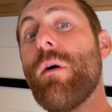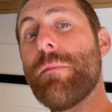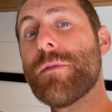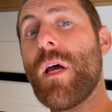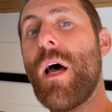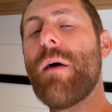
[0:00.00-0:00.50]
up
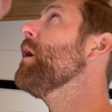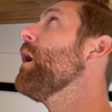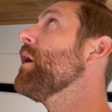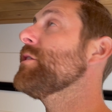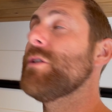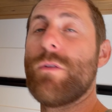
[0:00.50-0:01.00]
top,
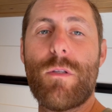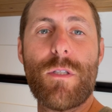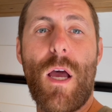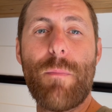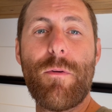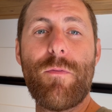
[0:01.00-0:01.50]
undo the
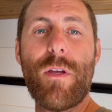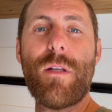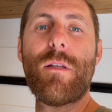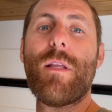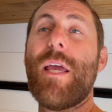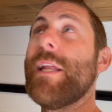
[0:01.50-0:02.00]
top of it,
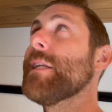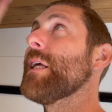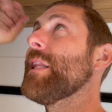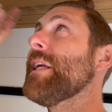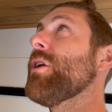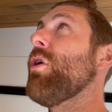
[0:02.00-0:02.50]
and
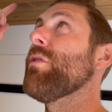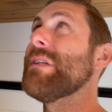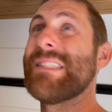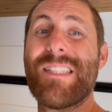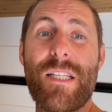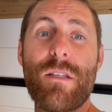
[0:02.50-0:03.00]
clean all the
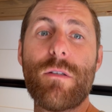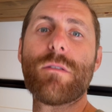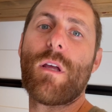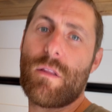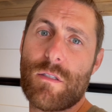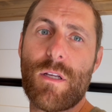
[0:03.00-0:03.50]
seals
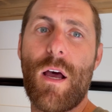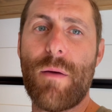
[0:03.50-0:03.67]
on the top.